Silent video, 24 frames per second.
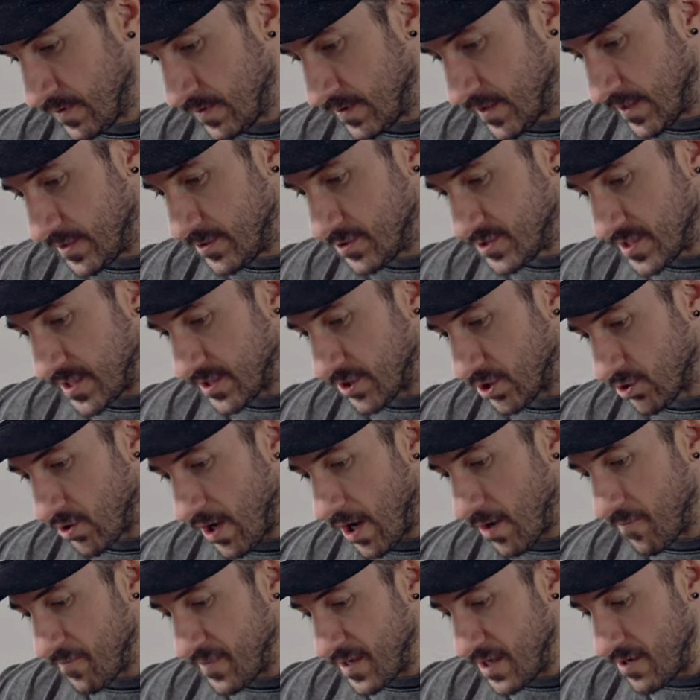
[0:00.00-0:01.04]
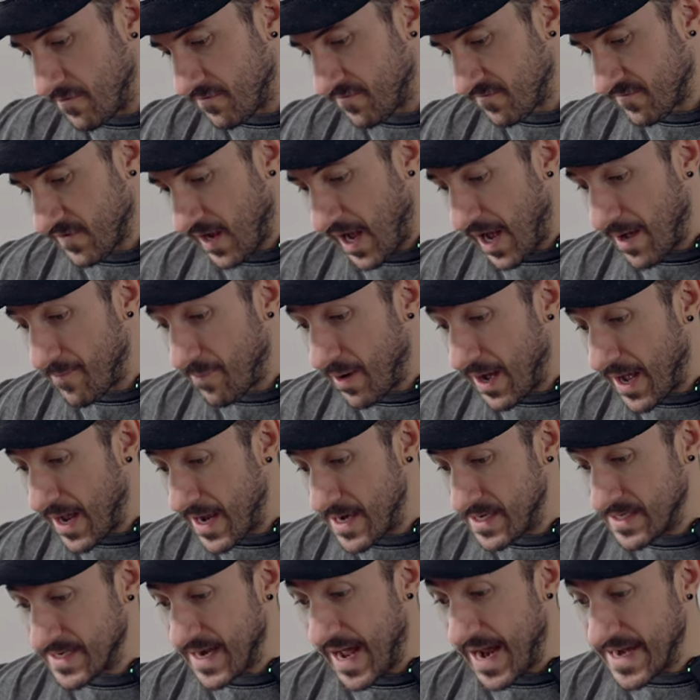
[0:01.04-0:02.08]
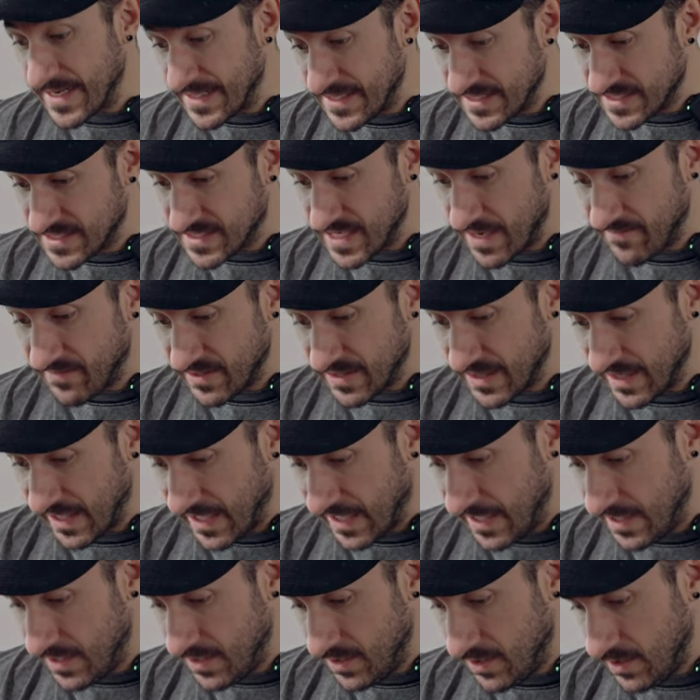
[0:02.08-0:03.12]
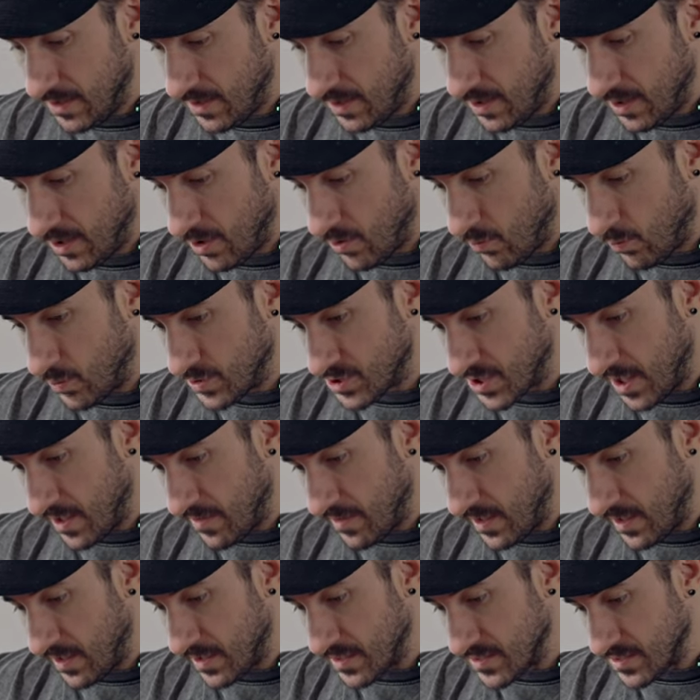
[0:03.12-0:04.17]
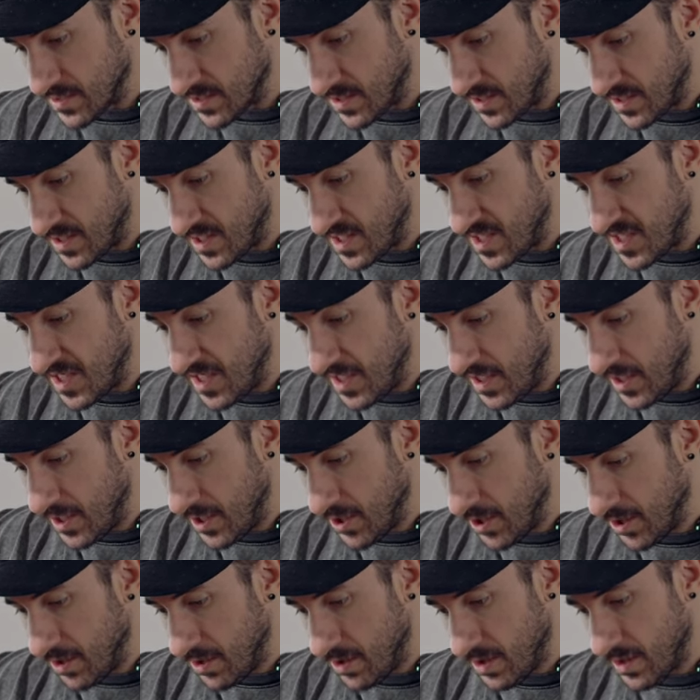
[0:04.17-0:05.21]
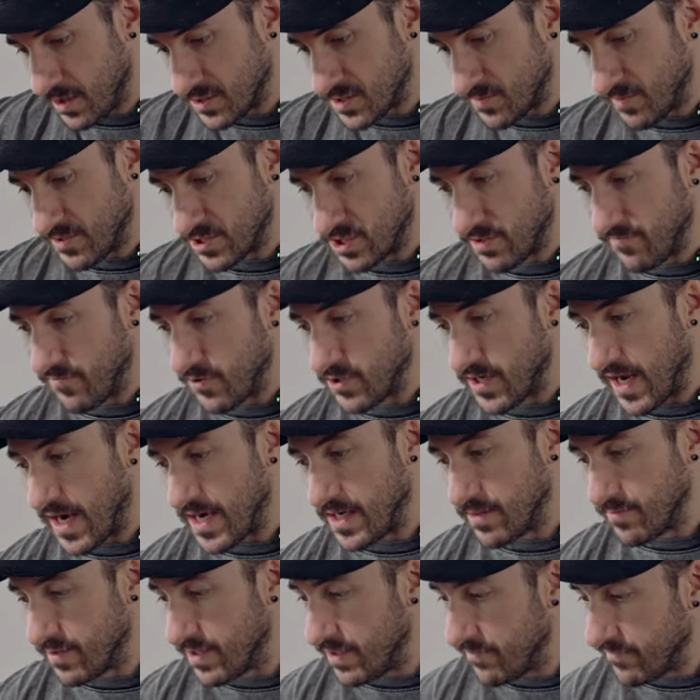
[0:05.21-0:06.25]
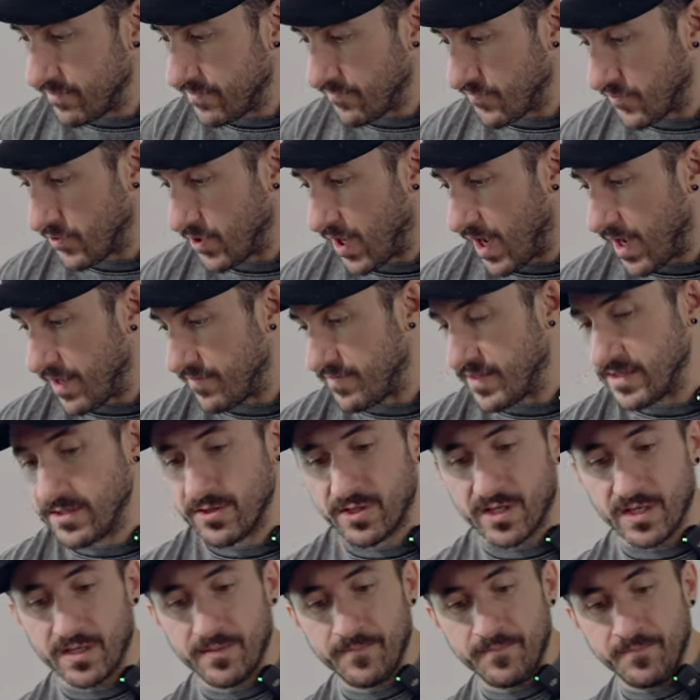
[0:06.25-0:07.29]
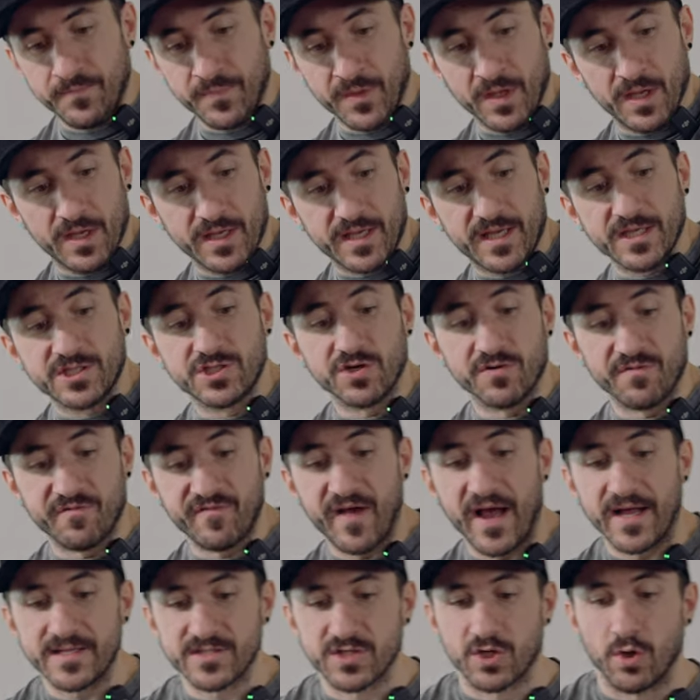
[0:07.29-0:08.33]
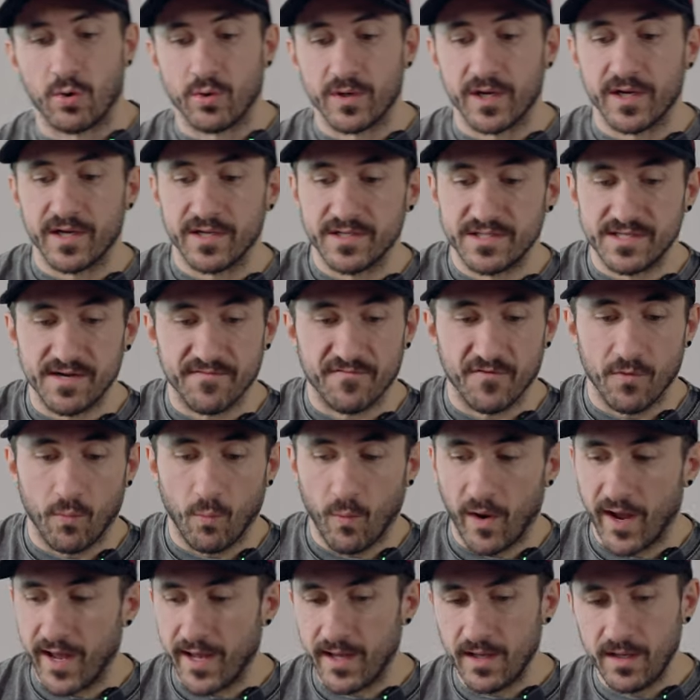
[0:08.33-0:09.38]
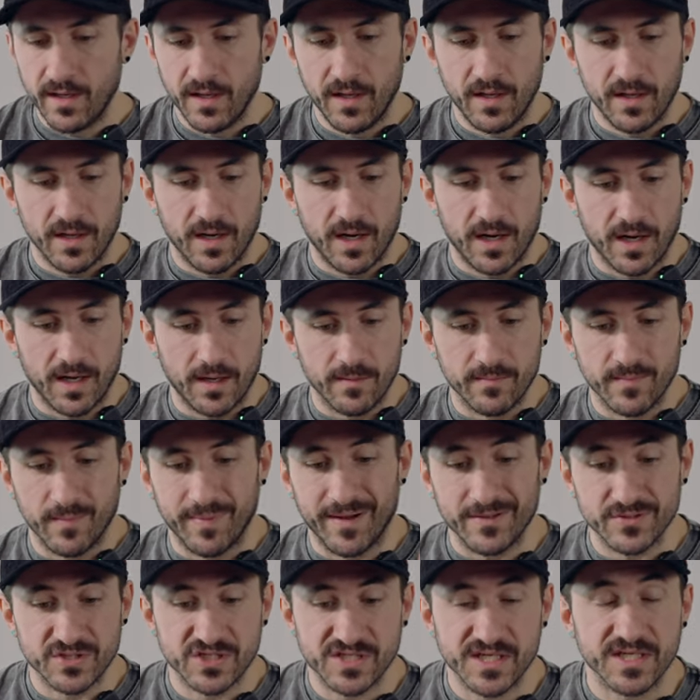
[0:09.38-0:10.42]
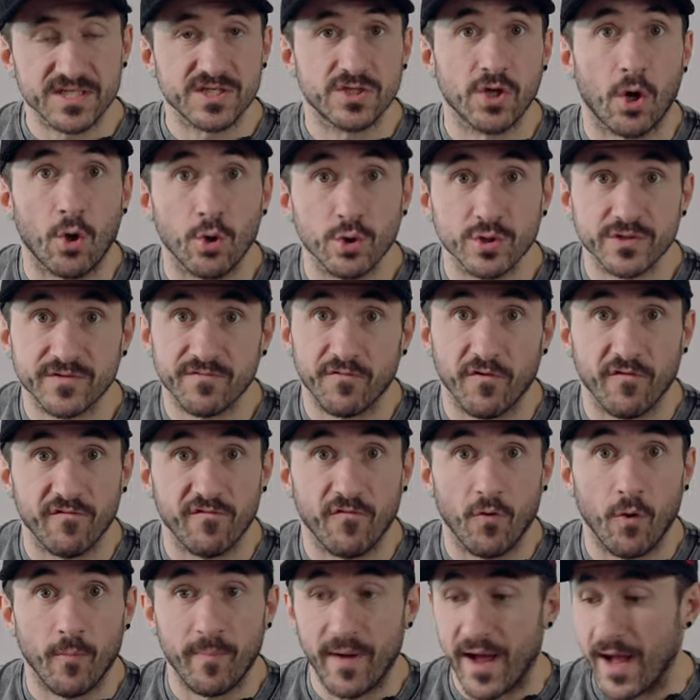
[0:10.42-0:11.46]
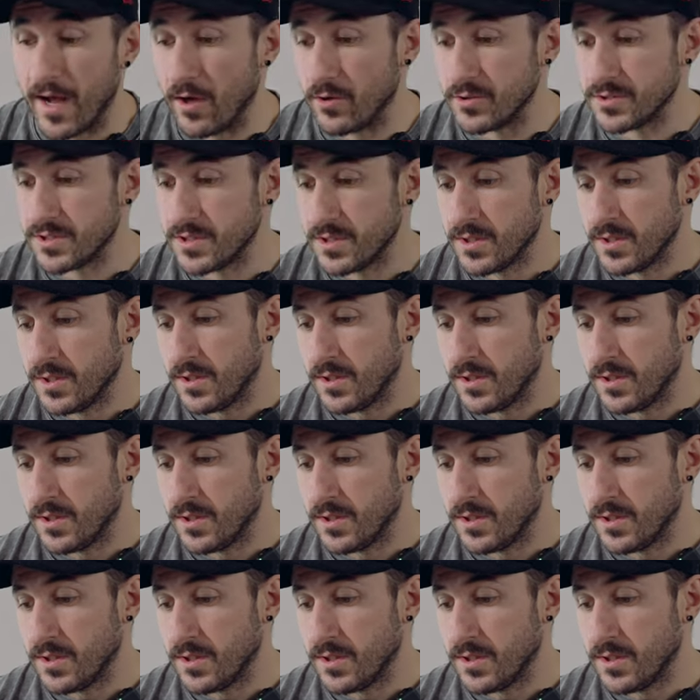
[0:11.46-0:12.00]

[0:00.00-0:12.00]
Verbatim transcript: Then you take your ground beef. I buy 97 lean, which I think is key here, especially if you're dieting. But even if you're not, then you can get your fats going in a different way. Um, about $6 for a full pound.